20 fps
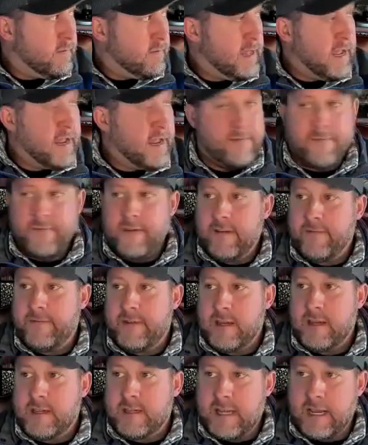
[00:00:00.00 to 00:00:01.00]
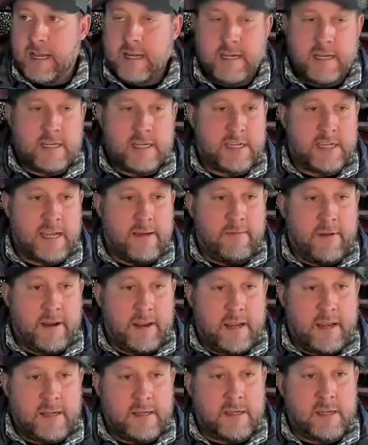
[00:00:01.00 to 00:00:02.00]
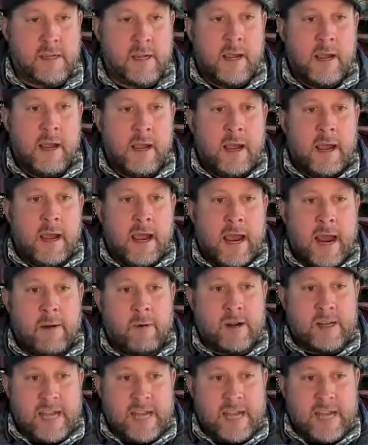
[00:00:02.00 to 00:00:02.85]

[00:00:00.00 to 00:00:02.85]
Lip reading: late 50s, 60s, 70s and